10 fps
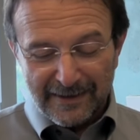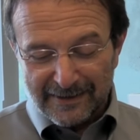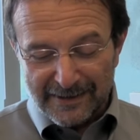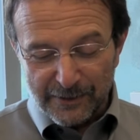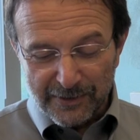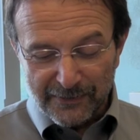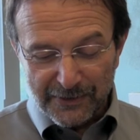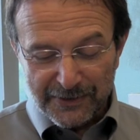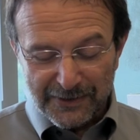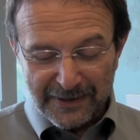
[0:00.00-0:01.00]
the
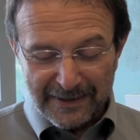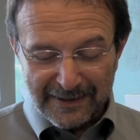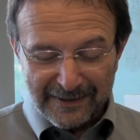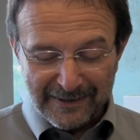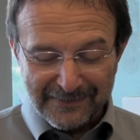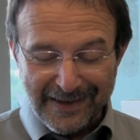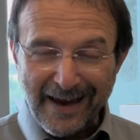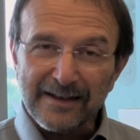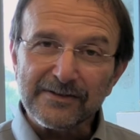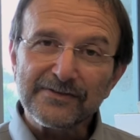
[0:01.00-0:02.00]
University of
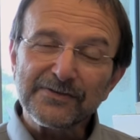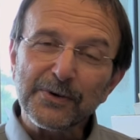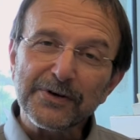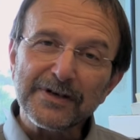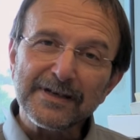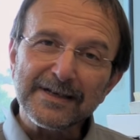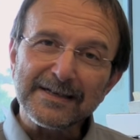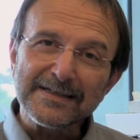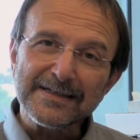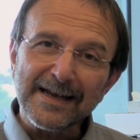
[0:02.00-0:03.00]
California
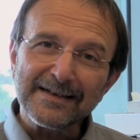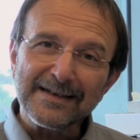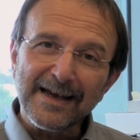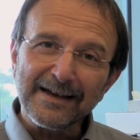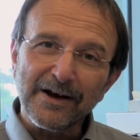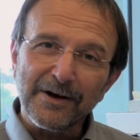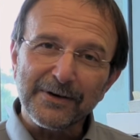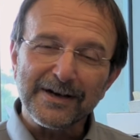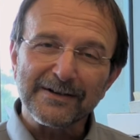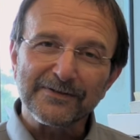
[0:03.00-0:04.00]
in San
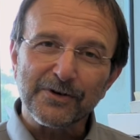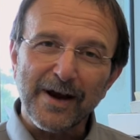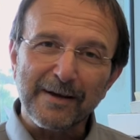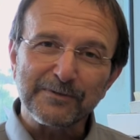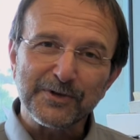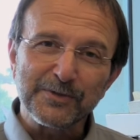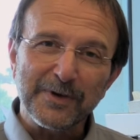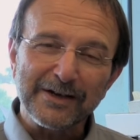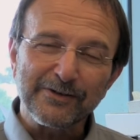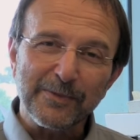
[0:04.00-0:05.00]
Diego, and I've grabbed two
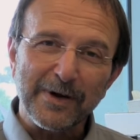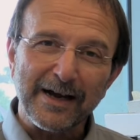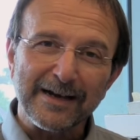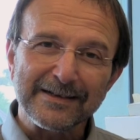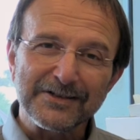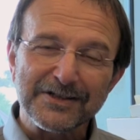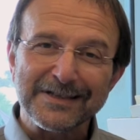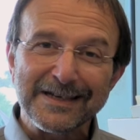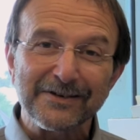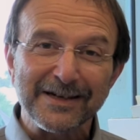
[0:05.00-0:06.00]

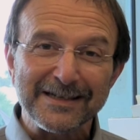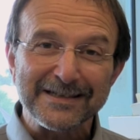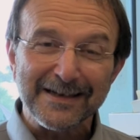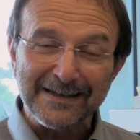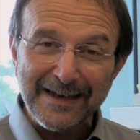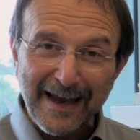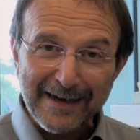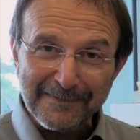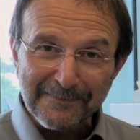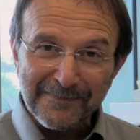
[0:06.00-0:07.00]
microbiologists here on a
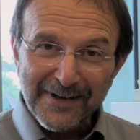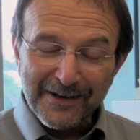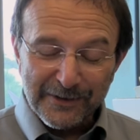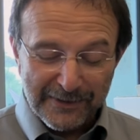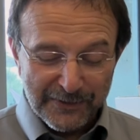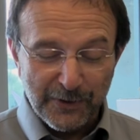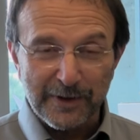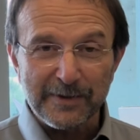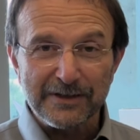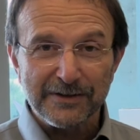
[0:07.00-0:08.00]
Sunday who have
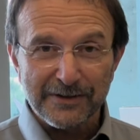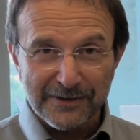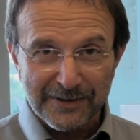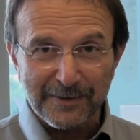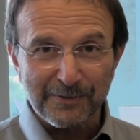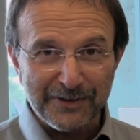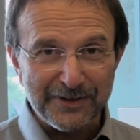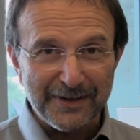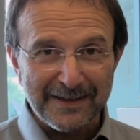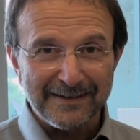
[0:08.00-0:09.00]
joined me, so you should
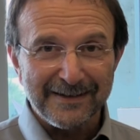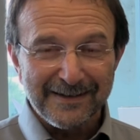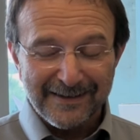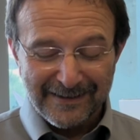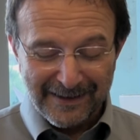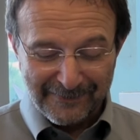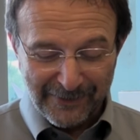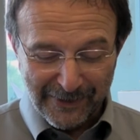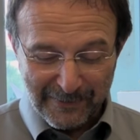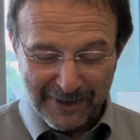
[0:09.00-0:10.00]
appreciate that very